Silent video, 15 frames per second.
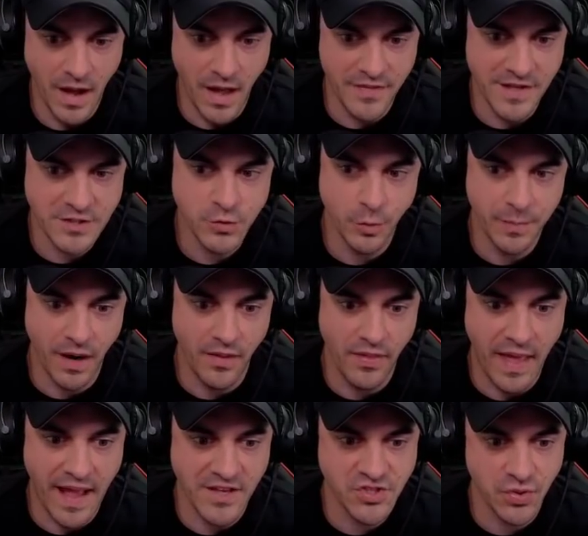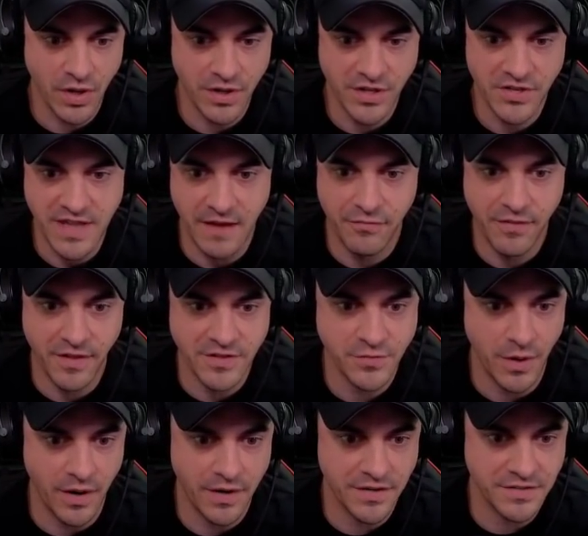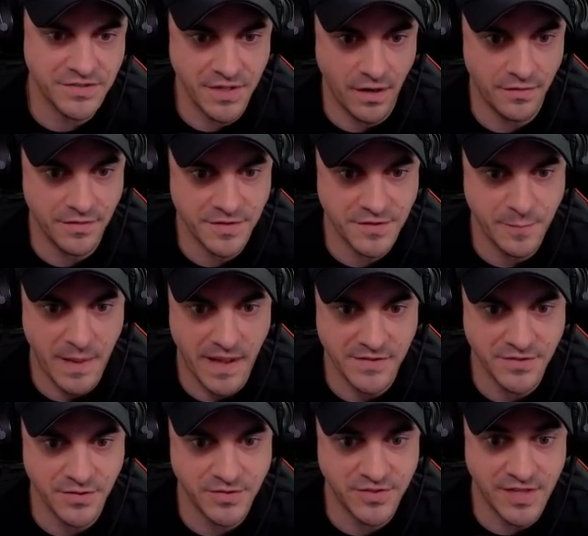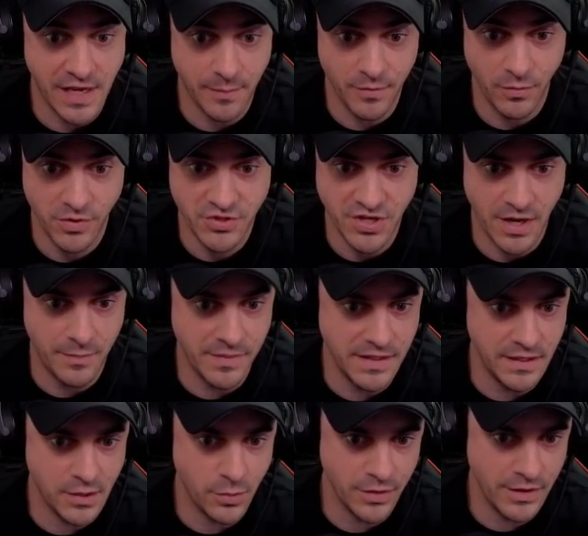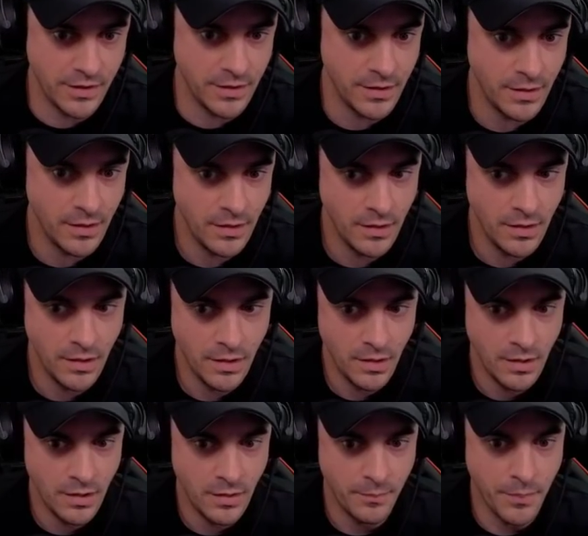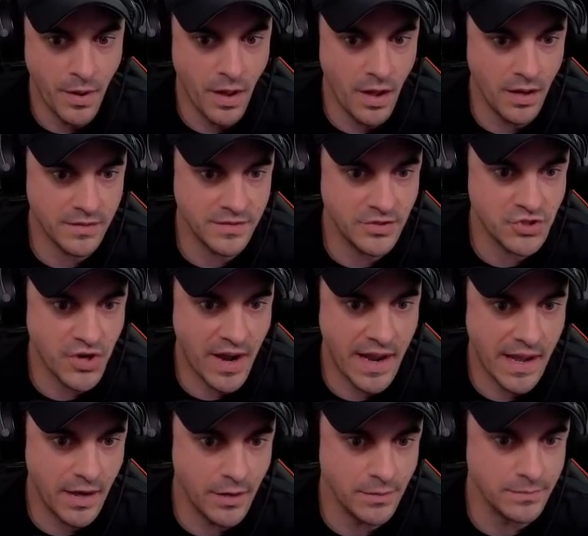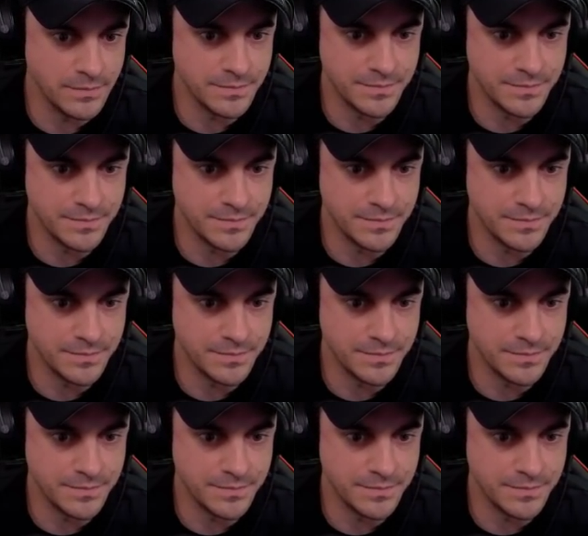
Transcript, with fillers: Uh, this will be our last run because after this, we are going to start the sponsored segment, which I'm equally hogged to try out.